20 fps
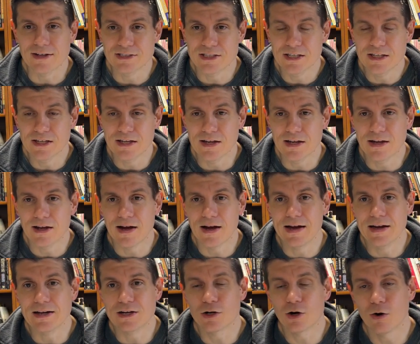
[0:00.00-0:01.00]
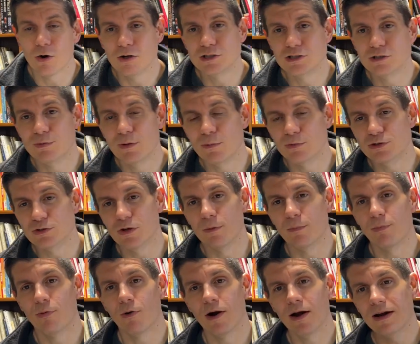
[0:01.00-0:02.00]
He encourages people. So he
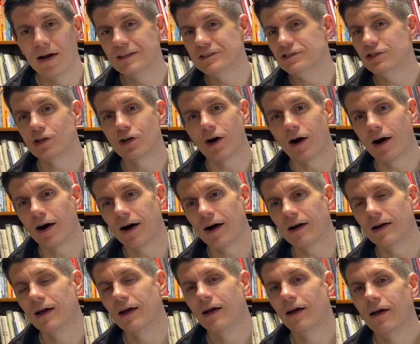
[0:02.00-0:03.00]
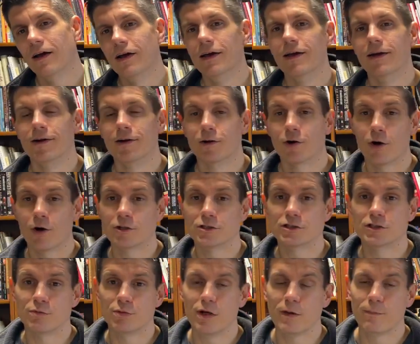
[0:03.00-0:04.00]
prays to God. He
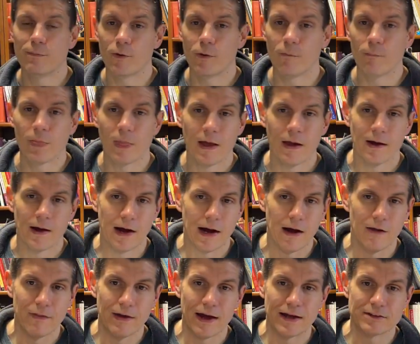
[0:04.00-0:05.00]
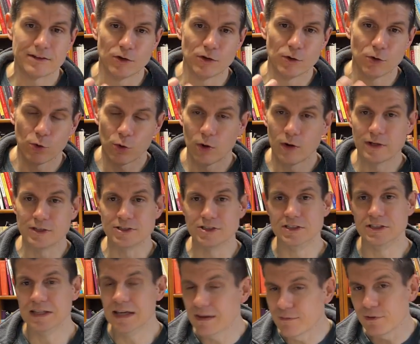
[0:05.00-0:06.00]
encourages people that the Lord has
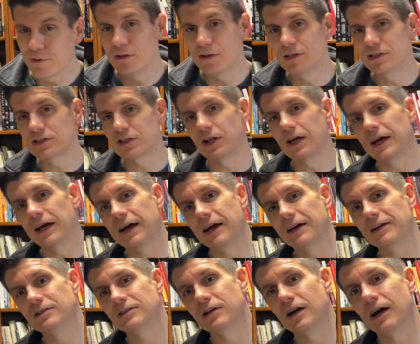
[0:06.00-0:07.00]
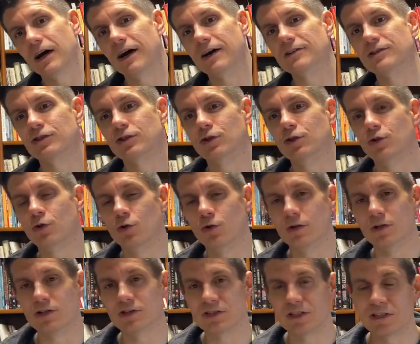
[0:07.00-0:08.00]
given this land to the
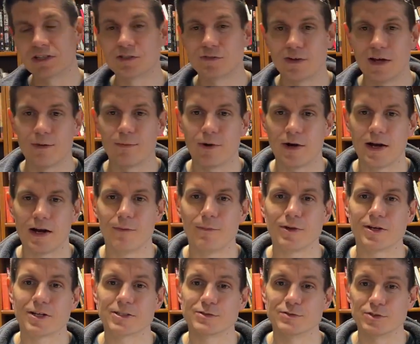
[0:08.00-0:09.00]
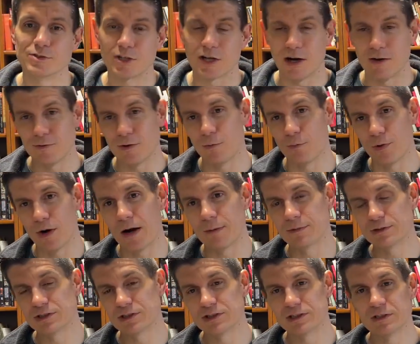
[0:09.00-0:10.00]
descendants of Abraham because of his covenant
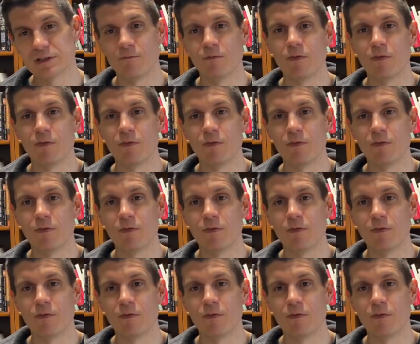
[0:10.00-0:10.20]
promises.